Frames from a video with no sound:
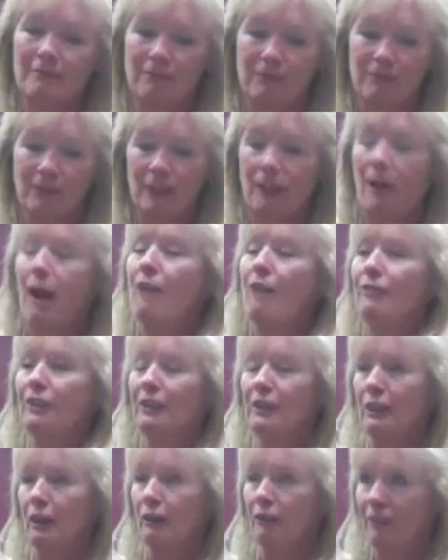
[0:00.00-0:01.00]
the conflict
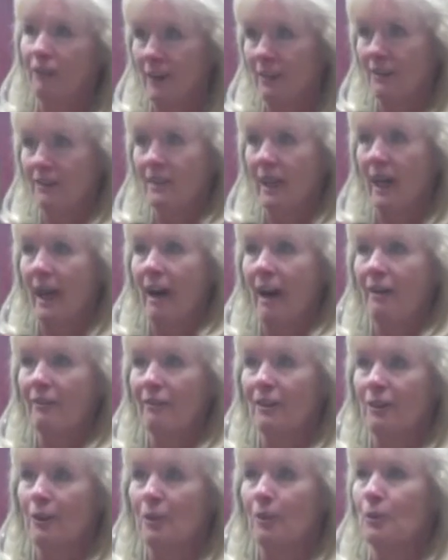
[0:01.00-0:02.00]
that our faiths have,
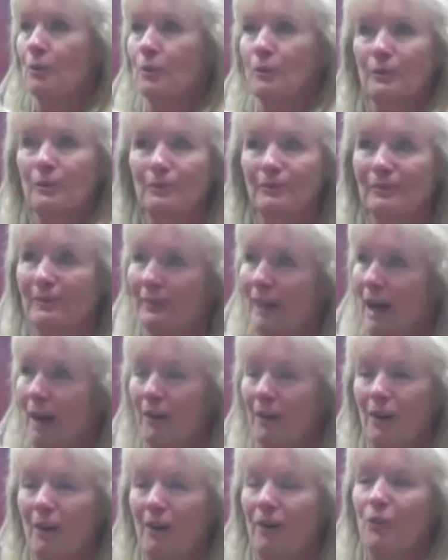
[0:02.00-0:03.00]
and the whole how
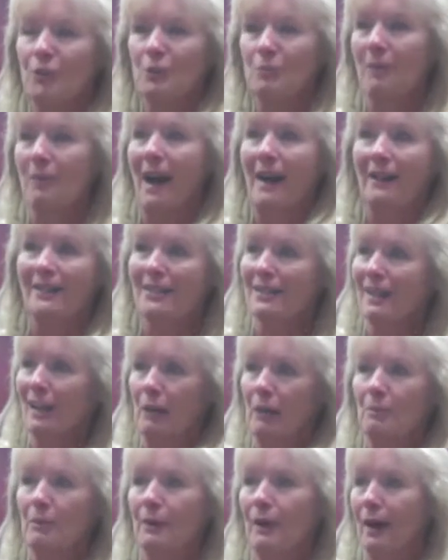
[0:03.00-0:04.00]
it goes back to
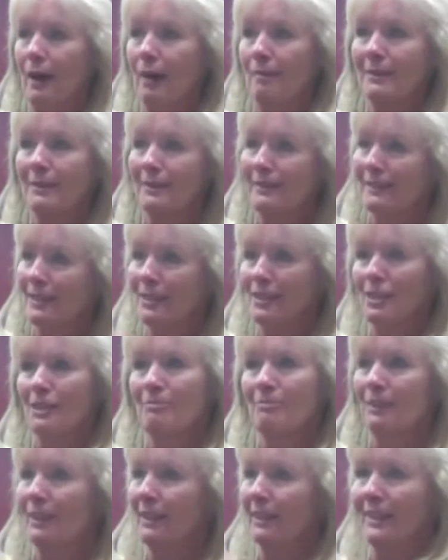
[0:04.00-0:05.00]
Abraham and
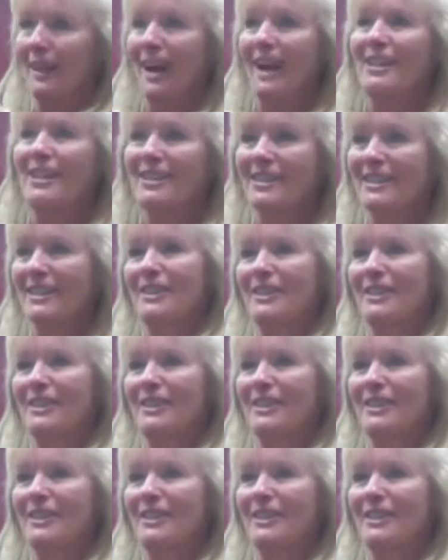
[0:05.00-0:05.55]
Isaac,